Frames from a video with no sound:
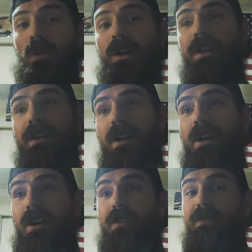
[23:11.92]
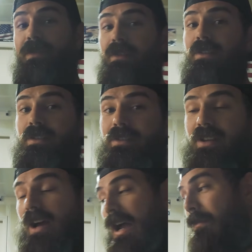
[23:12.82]
1 of
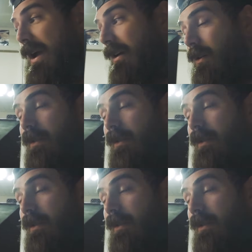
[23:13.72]
the high bank.